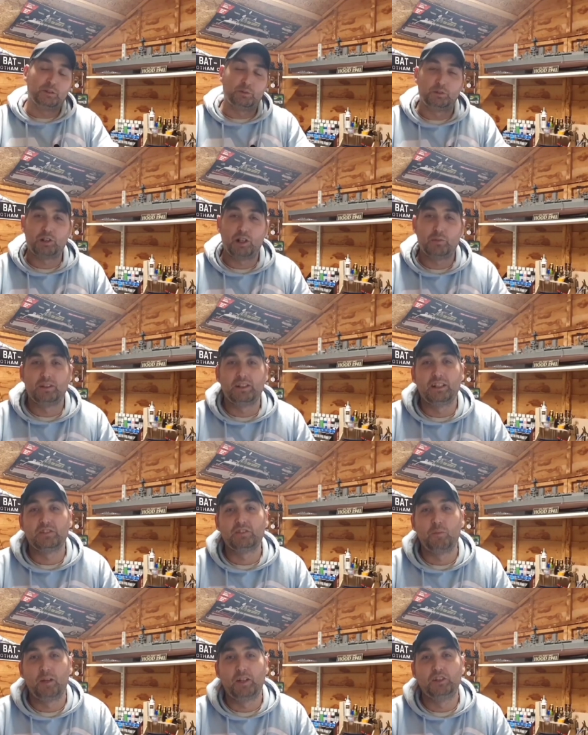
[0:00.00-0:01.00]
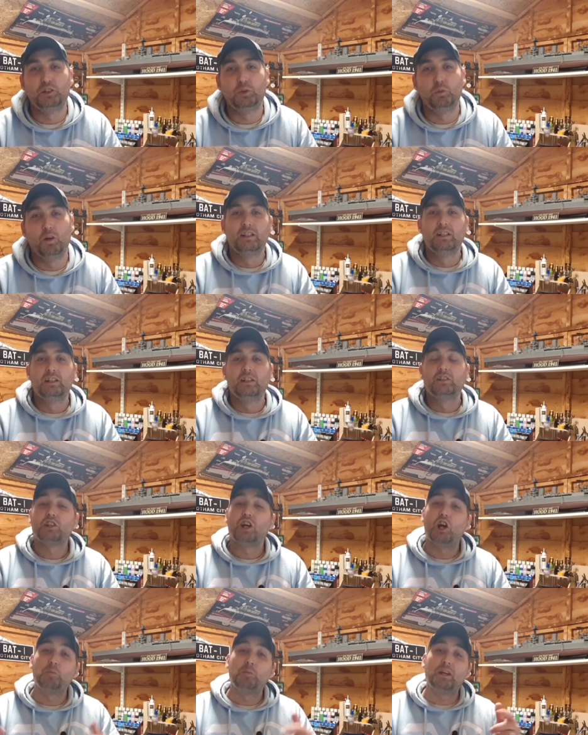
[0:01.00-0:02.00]
You can subscribe to this from issue 1.
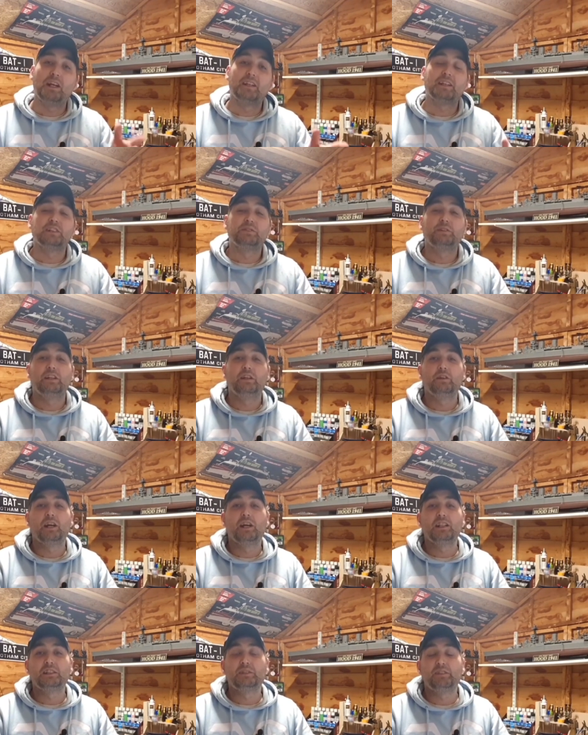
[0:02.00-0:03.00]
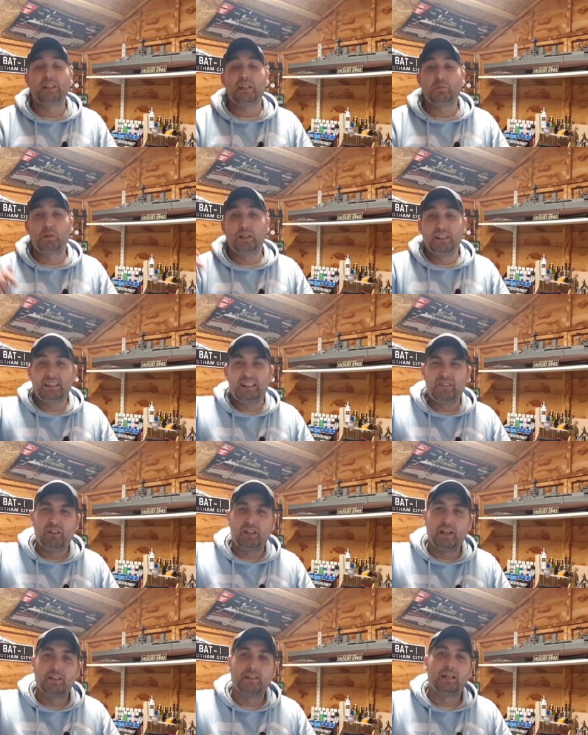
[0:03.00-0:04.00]
So I hope you liked this video, guys. If you did,
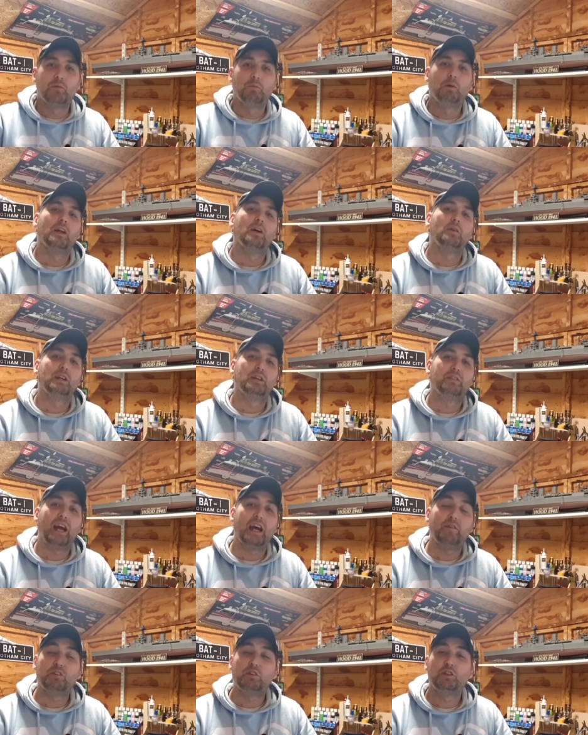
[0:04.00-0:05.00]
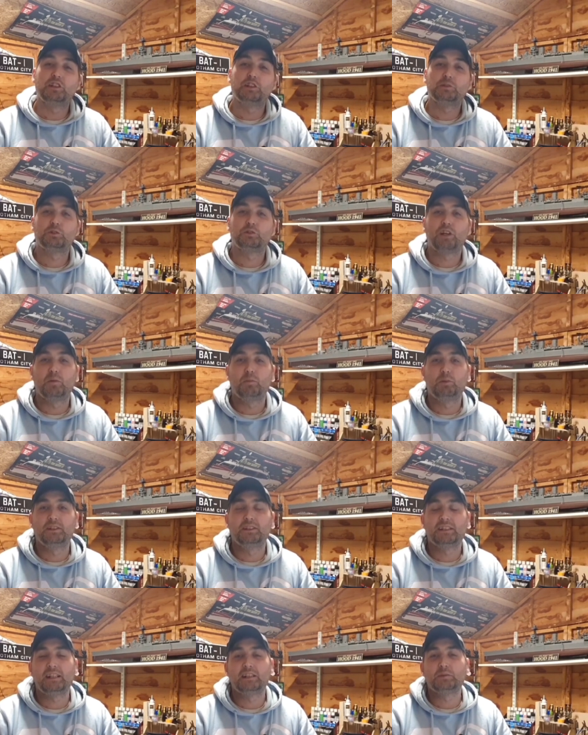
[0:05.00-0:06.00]
please leave a like down below. And if you haven't already
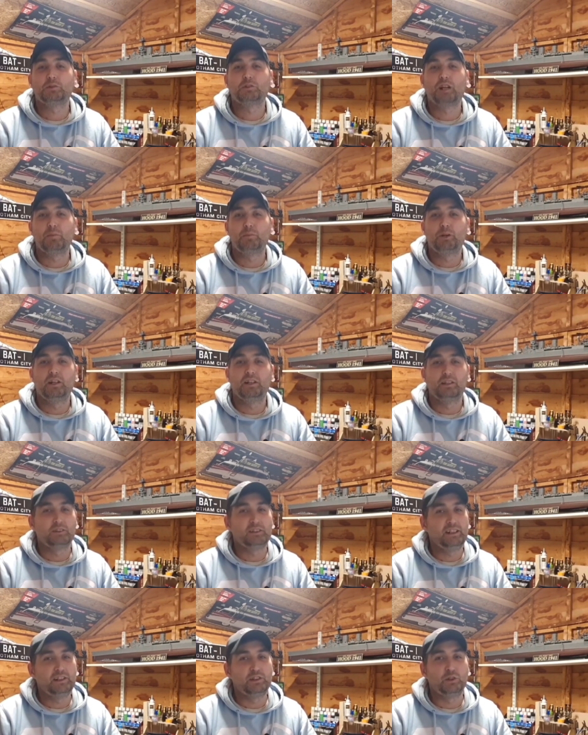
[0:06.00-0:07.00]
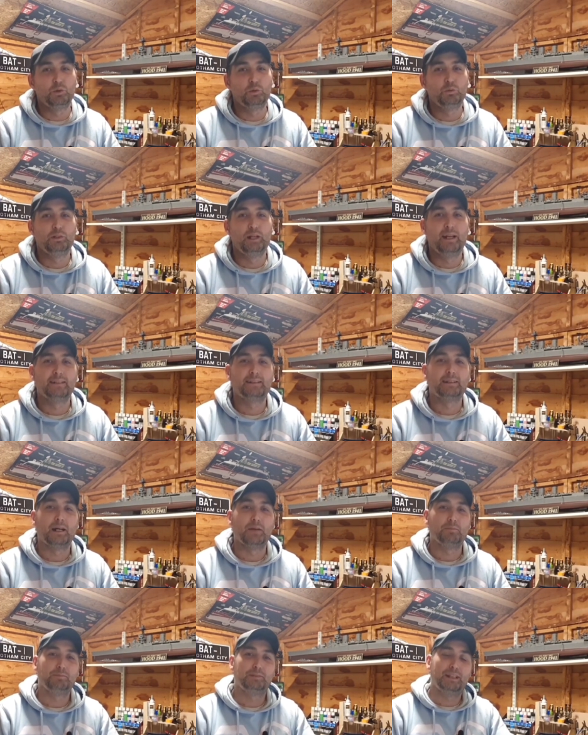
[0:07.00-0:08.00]
subscribed, please hit that subscribe button. I'll see you all
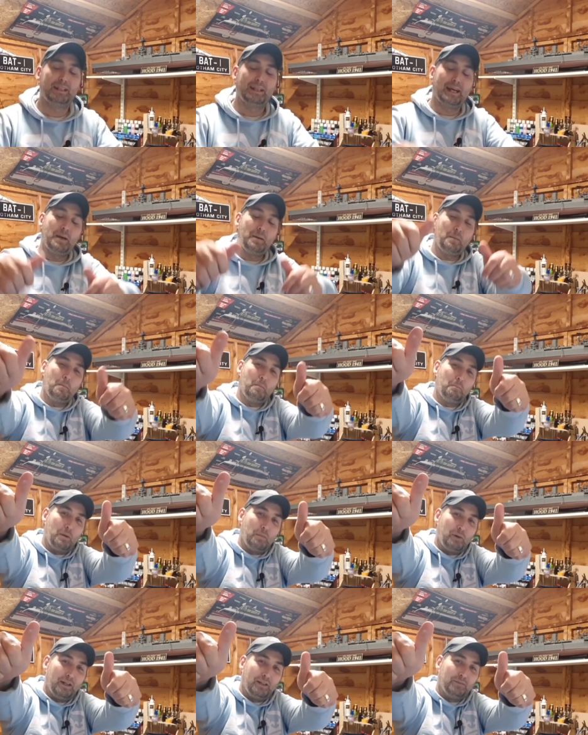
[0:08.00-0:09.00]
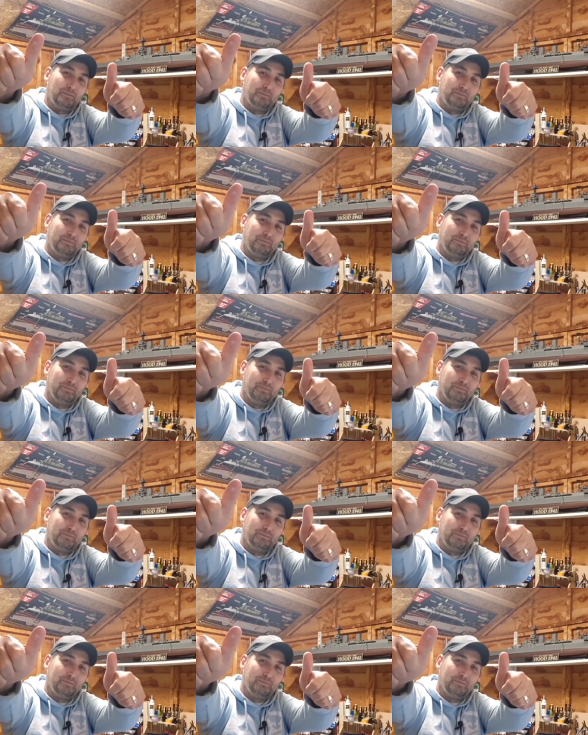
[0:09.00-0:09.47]
next time. Take care. Bye-bye.